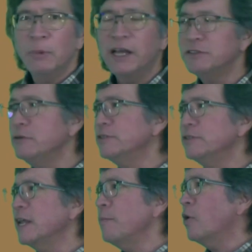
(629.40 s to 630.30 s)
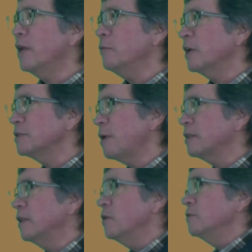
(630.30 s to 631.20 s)
But on Tuesday morning, we
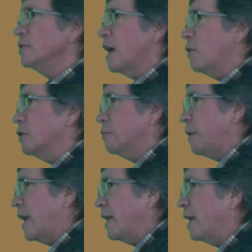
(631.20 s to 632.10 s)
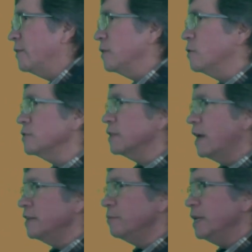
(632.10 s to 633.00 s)
expect lows outer panhandle
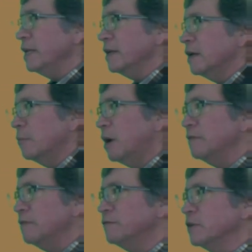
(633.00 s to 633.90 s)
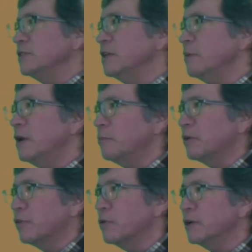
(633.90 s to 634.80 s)
coastline to be above freezing, mid
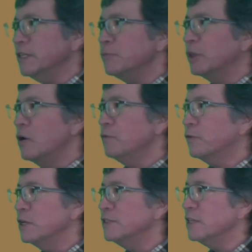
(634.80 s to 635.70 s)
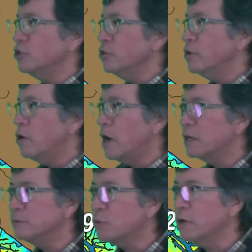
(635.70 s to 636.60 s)
upper 30s, below freezing, Juneau
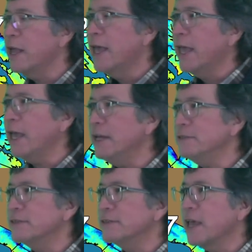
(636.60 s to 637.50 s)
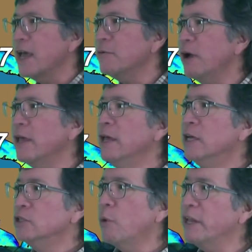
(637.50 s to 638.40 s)
on up toward Haines, Skagway,
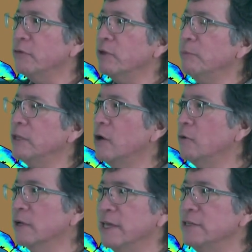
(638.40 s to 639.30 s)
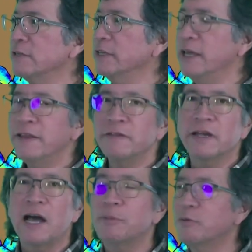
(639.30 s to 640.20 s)
23 below, easily in
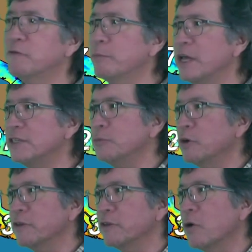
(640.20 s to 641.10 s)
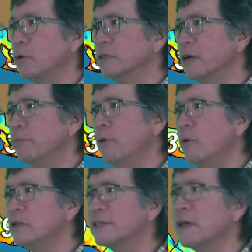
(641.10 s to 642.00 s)
the Copper River Basin where the cold air
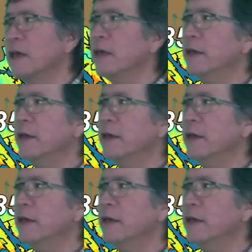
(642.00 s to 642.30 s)
pools.